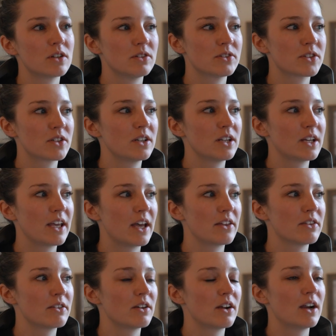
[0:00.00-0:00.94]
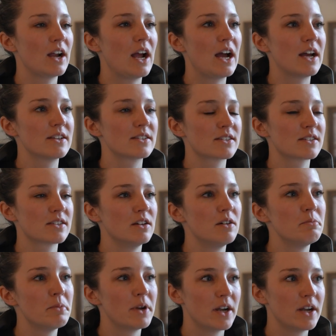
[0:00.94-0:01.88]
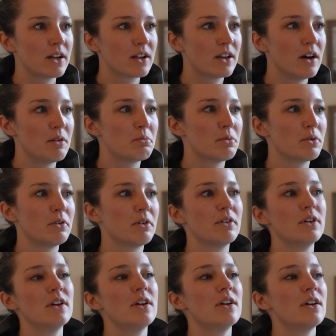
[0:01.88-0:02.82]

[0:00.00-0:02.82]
closer together as a married couple.